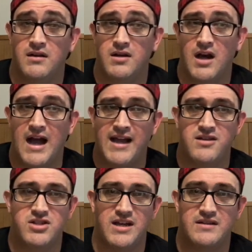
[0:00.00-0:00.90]

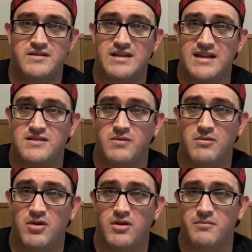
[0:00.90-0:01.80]
INJ sets we
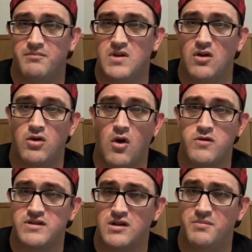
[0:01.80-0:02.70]
were,
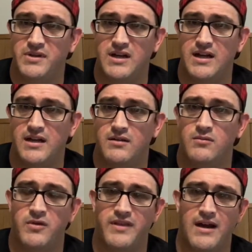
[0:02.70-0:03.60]
close to completing
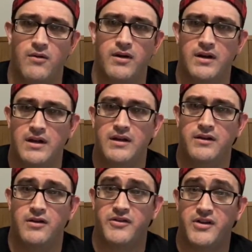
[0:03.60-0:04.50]
without,
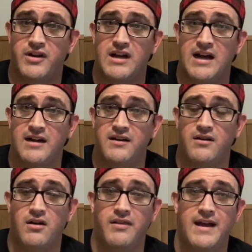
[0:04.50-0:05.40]
Son of God and
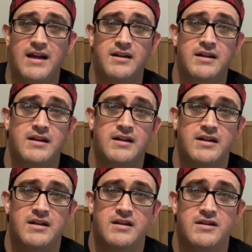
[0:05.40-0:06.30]
all that.
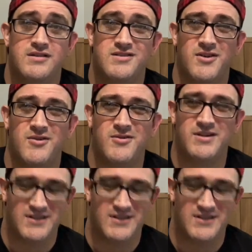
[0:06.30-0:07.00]
So